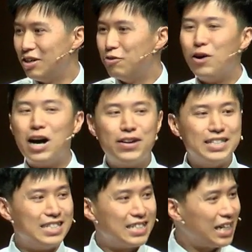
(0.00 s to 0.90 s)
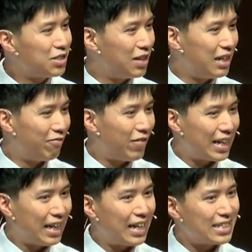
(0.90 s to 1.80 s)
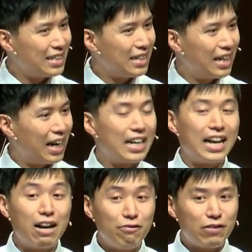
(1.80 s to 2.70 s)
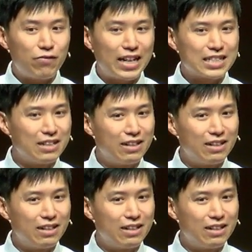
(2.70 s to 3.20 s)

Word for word: while unsaturated fatty acids are the health effects